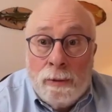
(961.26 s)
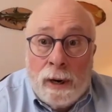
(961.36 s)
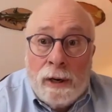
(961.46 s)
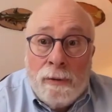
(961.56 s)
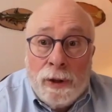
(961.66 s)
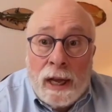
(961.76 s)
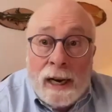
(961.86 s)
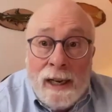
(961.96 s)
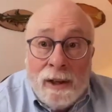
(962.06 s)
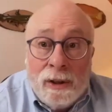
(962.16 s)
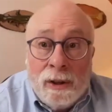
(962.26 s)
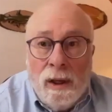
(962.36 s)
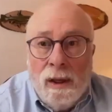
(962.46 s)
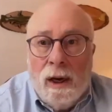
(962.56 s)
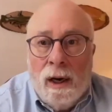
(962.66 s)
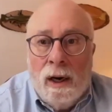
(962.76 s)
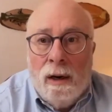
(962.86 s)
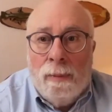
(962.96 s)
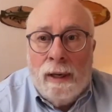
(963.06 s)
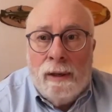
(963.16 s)
right over that hill
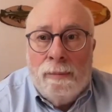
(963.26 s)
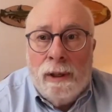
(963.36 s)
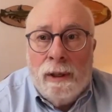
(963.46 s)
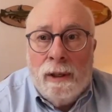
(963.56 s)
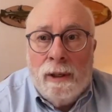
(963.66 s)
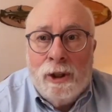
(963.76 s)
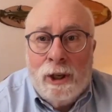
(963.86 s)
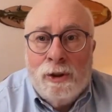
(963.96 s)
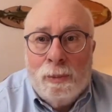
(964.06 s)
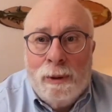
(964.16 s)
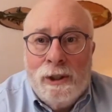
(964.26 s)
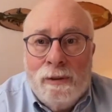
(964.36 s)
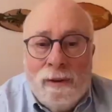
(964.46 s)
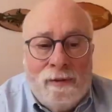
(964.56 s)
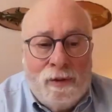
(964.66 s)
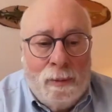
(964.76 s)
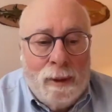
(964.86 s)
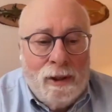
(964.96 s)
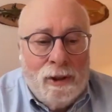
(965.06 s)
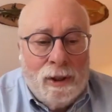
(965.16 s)
might have been an essential piece of
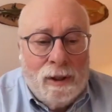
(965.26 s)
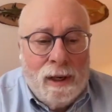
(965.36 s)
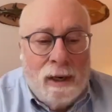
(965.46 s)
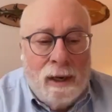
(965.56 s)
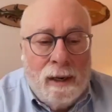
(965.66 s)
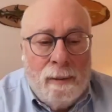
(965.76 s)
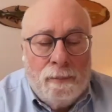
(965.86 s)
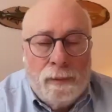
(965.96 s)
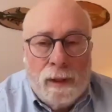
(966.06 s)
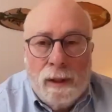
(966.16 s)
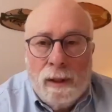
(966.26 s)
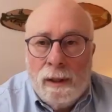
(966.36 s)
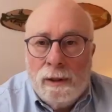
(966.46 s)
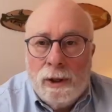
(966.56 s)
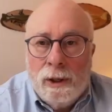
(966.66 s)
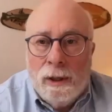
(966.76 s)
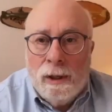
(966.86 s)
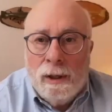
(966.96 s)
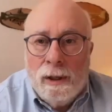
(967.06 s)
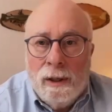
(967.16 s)
information. There's
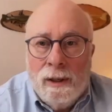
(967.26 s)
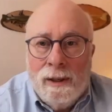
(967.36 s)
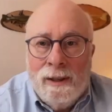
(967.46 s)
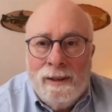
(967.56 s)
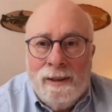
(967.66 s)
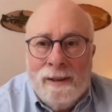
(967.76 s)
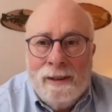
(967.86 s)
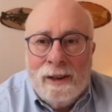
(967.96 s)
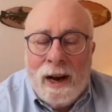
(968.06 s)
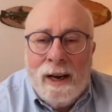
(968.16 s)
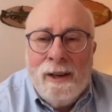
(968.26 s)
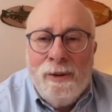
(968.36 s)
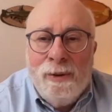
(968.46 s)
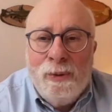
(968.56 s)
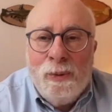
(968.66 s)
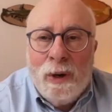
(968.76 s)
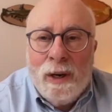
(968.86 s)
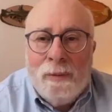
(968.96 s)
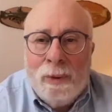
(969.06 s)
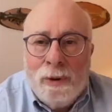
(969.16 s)
a guy who
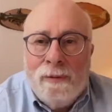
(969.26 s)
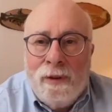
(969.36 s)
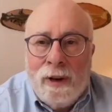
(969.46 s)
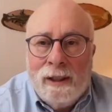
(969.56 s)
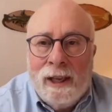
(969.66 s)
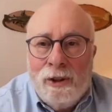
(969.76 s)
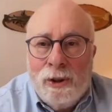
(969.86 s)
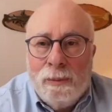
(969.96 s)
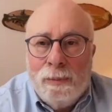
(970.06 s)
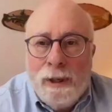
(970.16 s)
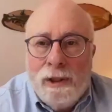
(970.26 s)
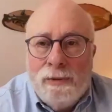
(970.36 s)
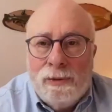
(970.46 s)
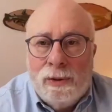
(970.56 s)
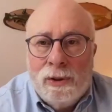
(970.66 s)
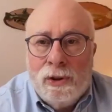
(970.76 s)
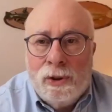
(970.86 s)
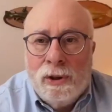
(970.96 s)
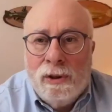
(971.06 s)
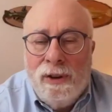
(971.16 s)
wrote a foundational piece for the
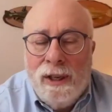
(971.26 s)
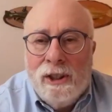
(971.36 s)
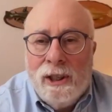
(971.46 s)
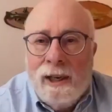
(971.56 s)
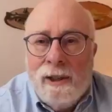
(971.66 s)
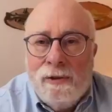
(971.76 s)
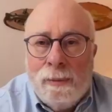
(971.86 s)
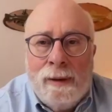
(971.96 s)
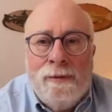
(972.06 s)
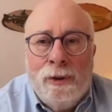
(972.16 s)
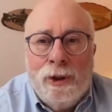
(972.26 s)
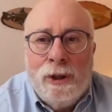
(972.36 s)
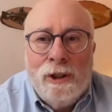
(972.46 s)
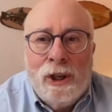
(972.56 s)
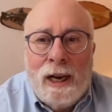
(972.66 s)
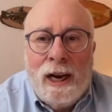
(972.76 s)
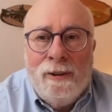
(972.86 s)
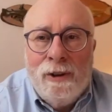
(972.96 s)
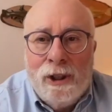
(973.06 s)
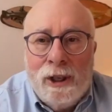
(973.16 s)
Journal of Hate Studies from Evolutionary
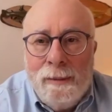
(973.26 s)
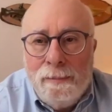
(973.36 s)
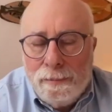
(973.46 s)
Psychology,